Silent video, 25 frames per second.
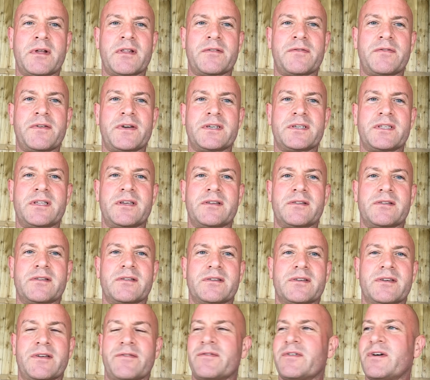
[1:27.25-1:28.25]
the fish that
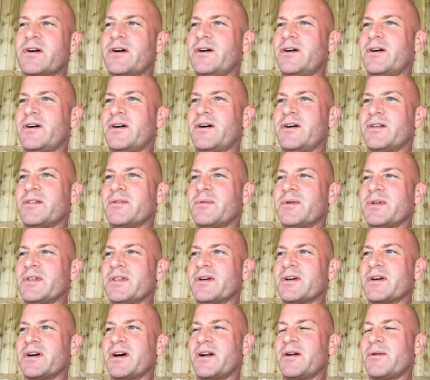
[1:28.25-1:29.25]
you've caught or the one
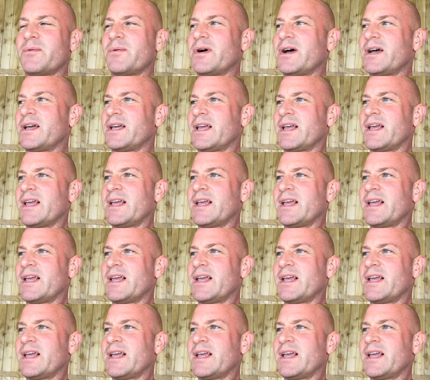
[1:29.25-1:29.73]
that got away.